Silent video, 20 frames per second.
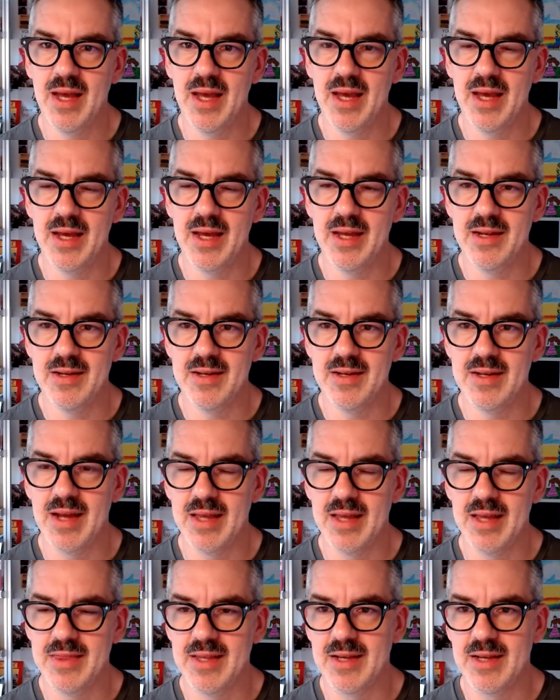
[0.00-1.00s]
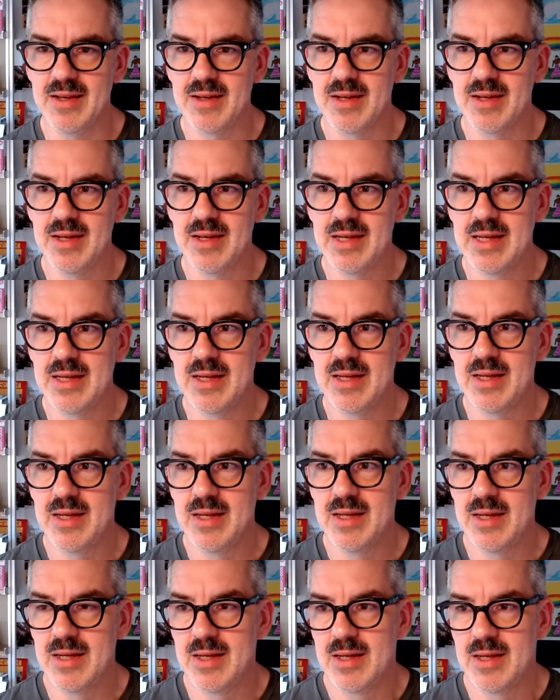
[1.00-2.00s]
And I think
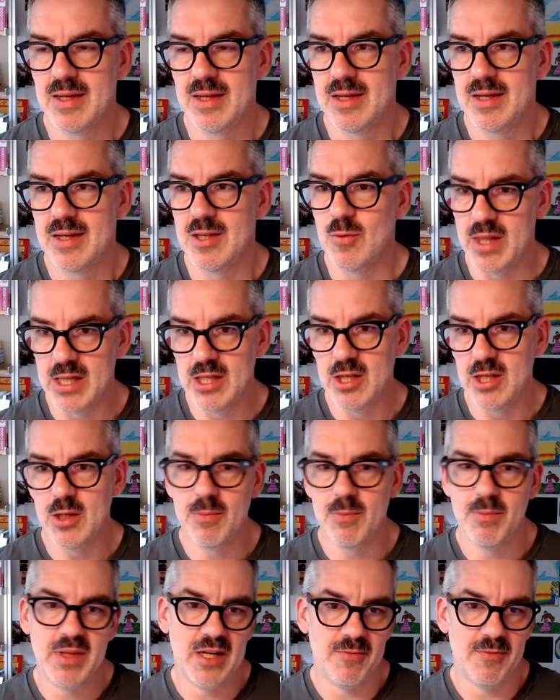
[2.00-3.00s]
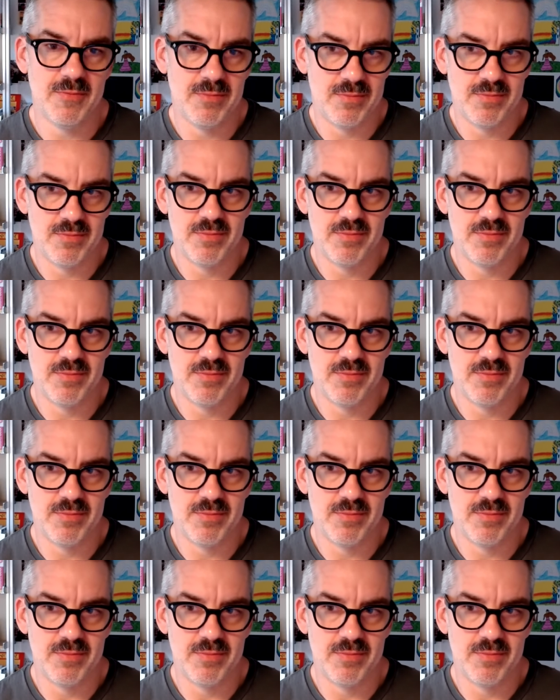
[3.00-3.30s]
with a little bit of